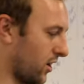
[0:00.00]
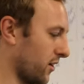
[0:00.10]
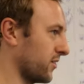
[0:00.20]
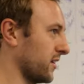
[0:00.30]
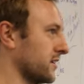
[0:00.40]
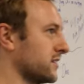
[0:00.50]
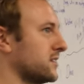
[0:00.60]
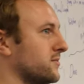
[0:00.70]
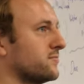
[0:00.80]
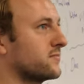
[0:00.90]
I think
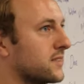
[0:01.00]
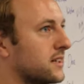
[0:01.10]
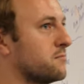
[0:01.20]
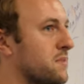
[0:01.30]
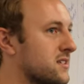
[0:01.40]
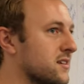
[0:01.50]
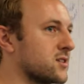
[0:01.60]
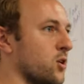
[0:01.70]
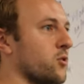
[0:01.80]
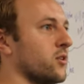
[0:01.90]
as a
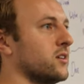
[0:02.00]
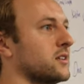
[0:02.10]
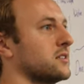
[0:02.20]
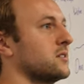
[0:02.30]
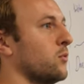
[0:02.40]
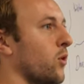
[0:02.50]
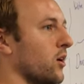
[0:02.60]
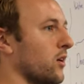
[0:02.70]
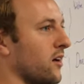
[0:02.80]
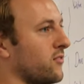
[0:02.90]
business owner,
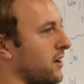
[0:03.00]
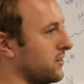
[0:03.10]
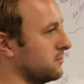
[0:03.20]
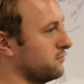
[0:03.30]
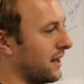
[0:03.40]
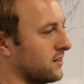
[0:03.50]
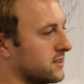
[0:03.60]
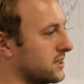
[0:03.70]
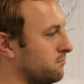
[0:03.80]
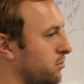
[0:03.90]
work-life
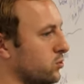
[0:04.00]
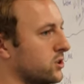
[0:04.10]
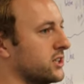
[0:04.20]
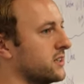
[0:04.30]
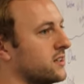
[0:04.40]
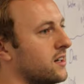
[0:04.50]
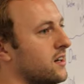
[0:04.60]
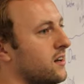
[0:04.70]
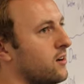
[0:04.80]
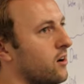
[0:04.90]
balance is bullshit.
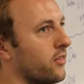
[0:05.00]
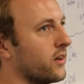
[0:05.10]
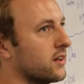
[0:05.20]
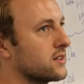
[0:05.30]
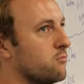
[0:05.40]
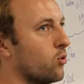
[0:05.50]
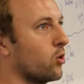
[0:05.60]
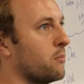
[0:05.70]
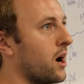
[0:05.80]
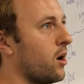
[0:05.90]
I think it's
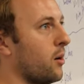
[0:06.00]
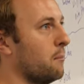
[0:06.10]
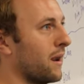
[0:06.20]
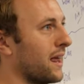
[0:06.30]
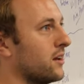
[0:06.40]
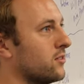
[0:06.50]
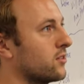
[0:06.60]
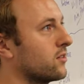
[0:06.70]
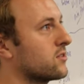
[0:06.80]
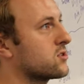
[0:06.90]
more about a
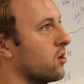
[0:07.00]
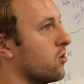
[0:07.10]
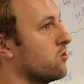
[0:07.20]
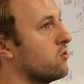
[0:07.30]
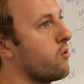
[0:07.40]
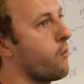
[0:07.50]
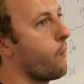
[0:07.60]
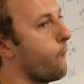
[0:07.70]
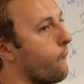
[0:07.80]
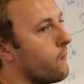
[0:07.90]
blend. So,
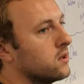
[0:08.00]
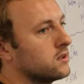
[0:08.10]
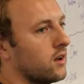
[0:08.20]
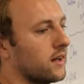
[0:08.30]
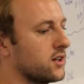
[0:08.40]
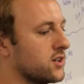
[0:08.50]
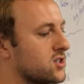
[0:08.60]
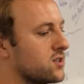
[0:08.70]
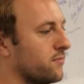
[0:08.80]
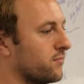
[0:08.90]
like
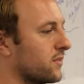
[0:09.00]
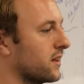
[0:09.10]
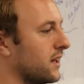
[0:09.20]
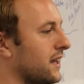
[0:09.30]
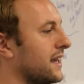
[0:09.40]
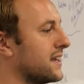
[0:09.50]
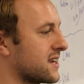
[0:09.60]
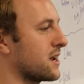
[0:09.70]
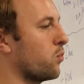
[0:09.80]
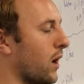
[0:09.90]
it is
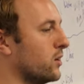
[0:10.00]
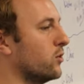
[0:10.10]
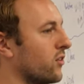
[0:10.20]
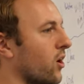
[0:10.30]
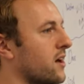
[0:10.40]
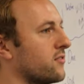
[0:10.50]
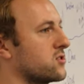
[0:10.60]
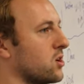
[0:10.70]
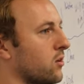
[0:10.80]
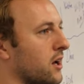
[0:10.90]
a way of life.
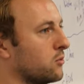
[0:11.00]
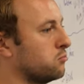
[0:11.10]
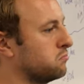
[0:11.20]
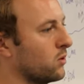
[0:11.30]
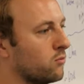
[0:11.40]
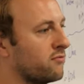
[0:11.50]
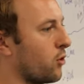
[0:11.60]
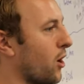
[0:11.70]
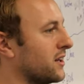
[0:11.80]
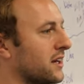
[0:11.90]
So like
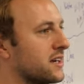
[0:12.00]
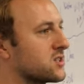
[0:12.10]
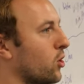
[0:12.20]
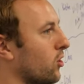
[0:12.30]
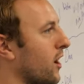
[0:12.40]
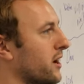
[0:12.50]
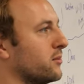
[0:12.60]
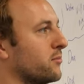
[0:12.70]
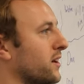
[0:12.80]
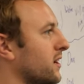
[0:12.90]
Friday, it's not like
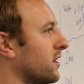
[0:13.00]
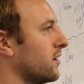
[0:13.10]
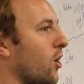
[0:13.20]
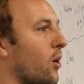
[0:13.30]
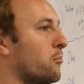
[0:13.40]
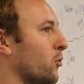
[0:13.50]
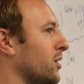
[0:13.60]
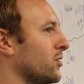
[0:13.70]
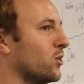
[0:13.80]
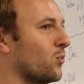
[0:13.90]
I'm thinking, oh,
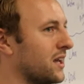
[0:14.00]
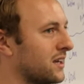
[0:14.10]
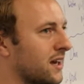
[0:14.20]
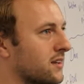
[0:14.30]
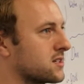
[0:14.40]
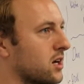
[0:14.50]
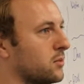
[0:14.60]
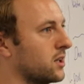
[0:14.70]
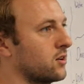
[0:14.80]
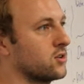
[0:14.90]
brilliant, the weekend's
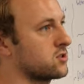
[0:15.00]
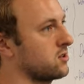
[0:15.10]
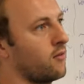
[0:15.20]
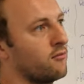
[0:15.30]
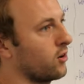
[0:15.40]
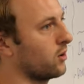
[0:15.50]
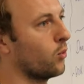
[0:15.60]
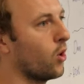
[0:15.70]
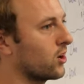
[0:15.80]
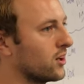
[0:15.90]
coming because I'm fucking
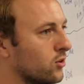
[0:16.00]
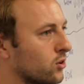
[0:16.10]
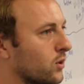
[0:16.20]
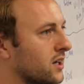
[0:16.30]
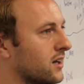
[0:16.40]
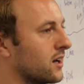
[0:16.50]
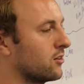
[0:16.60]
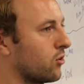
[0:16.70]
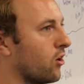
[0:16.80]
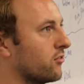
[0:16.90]
working on the
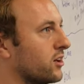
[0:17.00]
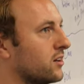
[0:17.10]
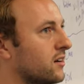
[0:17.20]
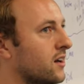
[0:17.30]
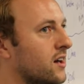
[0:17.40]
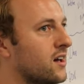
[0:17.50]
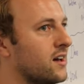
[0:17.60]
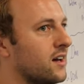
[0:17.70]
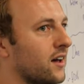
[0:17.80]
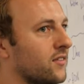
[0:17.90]
weekend, grafting.
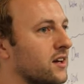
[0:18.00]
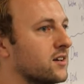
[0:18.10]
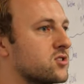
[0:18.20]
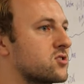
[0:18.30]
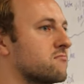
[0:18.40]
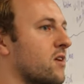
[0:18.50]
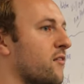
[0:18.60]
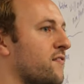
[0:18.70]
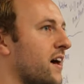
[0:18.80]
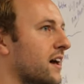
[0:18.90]
And it's
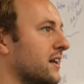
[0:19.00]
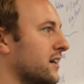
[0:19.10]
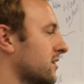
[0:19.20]
a fairly...